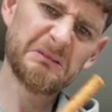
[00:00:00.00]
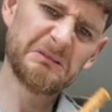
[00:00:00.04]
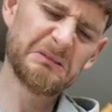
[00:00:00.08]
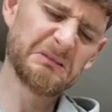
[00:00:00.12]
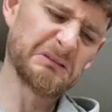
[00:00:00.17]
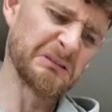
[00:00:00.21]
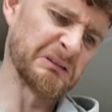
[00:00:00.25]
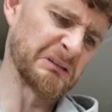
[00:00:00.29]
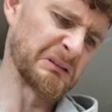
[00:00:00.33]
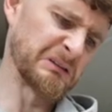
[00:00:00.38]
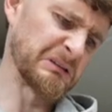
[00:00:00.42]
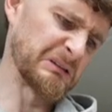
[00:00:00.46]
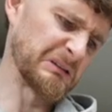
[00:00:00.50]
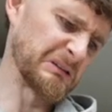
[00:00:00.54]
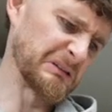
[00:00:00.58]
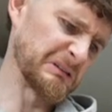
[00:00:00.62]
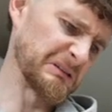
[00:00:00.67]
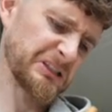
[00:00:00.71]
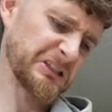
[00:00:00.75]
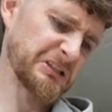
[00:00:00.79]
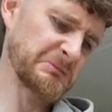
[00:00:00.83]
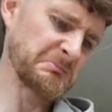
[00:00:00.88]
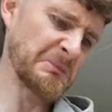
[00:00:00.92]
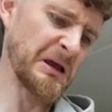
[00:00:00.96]
Ugh,
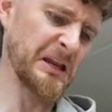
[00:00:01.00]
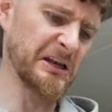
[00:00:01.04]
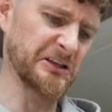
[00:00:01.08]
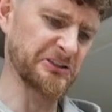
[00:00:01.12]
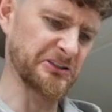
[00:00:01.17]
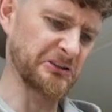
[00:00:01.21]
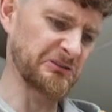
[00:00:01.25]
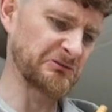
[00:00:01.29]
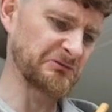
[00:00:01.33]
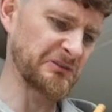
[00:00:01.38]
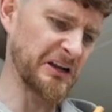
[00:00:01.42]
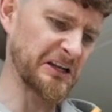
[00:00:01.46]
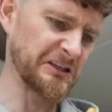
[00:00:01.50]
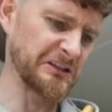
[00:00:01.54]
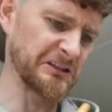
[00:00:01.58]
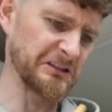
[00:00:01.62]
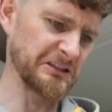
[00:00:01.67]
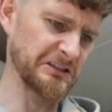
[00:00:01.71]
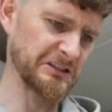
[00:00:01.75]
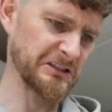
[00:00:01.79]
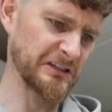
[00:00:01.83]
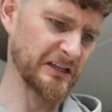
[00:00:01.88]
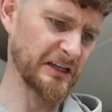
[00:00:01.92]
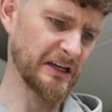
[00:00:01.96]
smell is
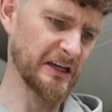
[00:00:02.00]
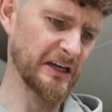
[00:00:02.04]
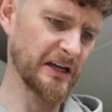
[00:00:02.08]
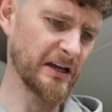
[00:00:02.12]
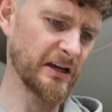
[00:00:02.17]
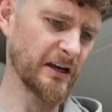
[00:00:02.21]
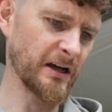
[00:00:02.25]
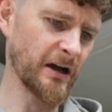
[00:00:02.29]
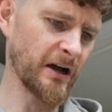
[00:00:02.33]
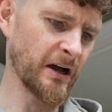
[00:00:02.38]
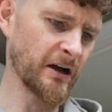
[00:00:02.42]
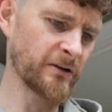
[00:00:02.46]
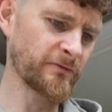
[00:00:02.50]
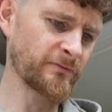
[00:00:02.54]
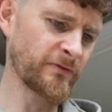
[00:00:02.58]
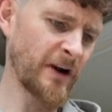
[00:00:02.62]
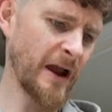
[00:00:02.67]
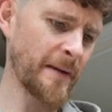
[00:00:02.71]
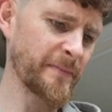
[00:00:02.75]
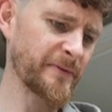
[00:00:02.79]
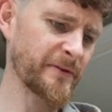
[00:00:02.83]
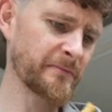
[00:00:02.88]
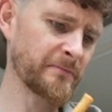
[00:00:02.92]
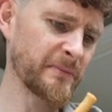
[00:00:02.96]
horrendous.
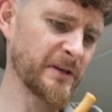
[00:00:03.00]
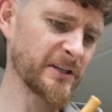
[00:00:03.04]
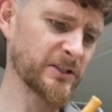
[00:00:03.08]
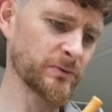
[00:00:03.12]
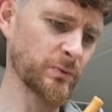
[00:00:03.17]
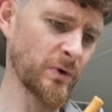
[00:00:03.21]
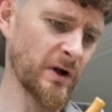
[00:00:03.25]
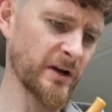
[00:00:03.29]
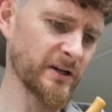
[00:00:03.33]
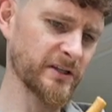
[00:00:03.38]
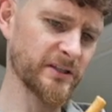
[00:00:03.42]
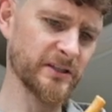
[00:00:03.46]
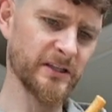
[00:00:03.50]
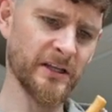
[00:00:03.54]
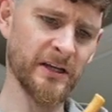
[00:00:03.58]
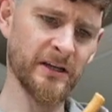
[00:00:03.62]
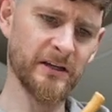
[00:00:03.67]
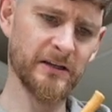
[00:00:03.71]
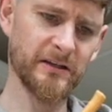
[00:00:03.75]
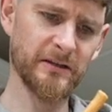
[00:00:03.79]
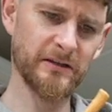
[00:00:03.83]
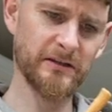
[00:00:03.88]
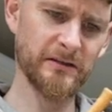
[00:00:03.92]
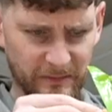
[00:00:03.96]
Unwrap the Miswak
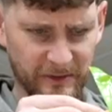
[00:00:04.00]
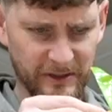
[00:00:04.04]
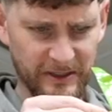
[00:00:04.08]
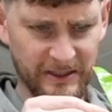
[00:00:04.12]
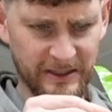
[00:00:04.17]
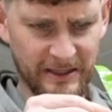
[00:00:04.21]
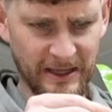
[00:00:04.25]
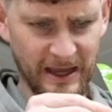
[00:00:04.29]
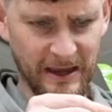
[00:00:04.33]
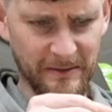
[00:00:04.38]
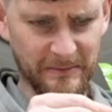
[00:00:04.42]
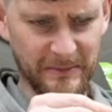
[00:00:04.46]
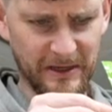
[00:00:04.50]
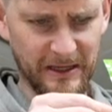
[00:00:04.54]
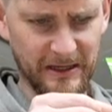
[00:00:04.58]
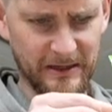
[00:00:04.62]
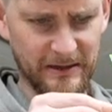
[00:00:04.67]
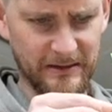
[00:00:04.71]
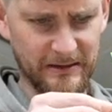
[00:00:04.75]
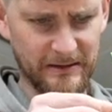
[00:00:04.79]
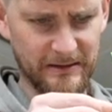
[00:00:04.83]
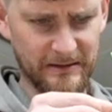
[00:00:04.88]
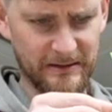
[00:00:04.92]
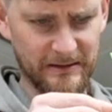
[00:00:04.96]
stick. What does that
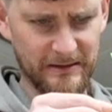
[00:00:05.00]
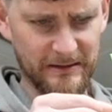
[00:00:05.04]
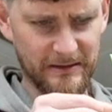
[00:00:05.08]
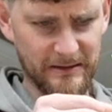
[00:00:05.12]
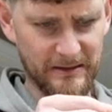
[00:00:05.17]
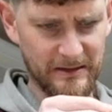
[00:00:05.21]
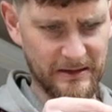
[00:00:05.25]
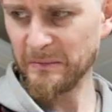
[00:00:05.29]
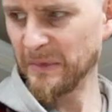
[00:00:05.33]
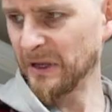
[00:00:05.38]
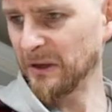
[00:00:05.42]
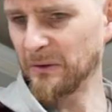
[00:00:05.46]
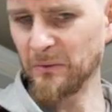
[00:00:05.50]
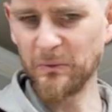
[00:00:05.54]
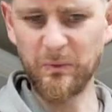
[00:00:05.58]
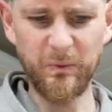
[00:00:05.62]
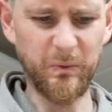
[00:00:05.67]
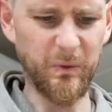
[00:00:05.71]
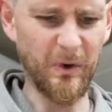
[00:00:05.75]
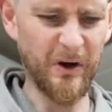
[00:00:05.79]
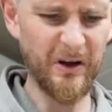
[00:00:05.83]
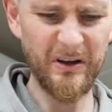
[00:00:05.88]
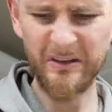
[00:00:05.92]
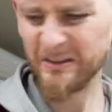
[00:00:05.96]
mean? Mate,
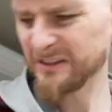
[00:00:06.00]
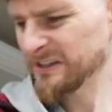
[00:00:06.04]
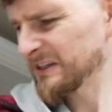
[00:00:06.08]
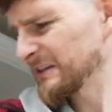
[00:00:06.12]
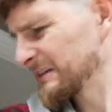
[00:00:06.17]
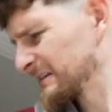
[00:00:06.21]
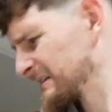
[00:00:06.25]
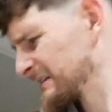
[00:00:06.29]
what?